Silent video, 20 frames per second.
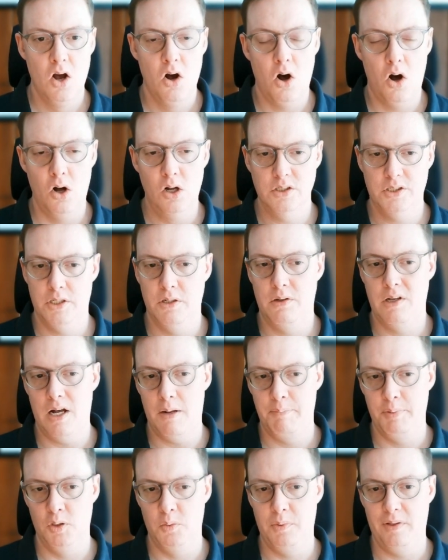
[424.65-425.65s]
Also
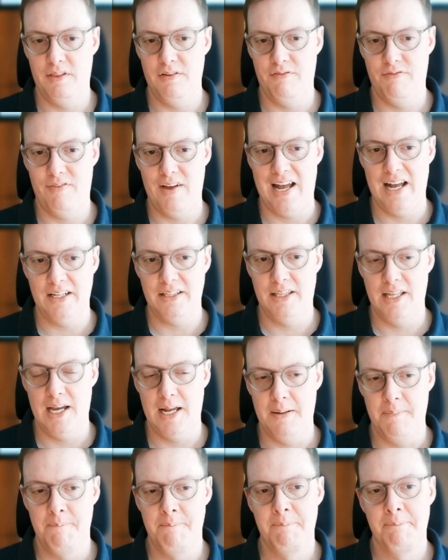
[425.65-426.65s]
coupled with the fact that